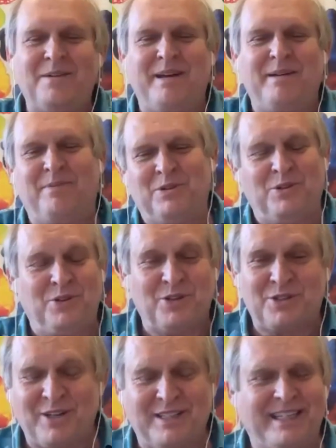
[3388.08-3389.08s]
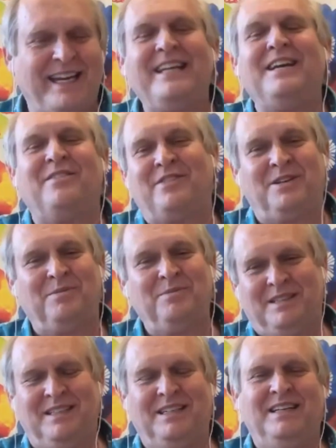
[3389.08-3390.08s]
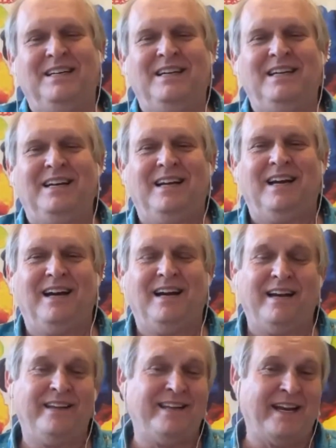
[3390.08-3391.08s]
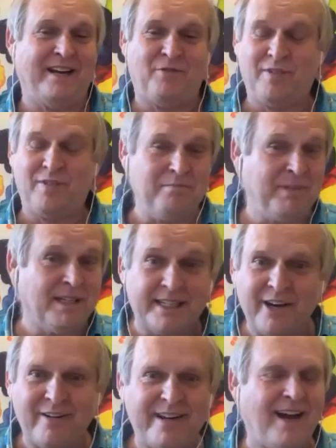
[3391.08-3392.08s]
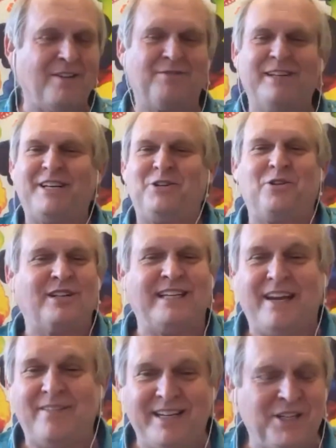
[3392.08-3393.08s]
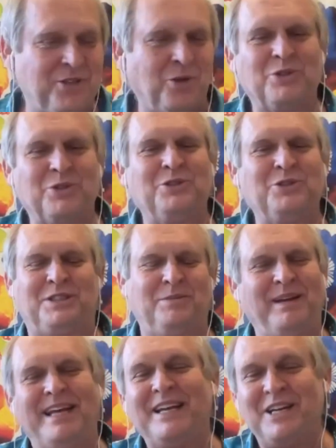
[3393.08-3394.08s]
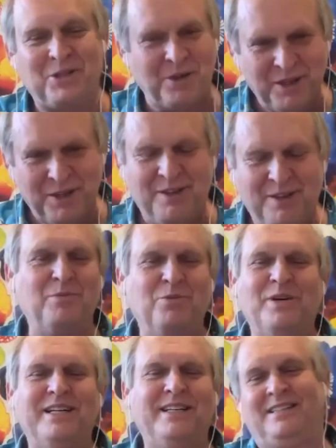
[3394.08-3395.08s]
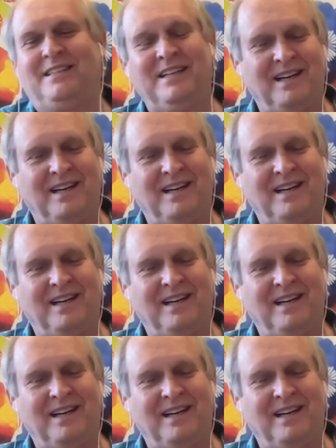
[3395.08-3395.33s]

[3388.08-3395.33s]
people who there's hardly any of them. And then if you've got military conflicts, you hardly have any soldiers to manage them with.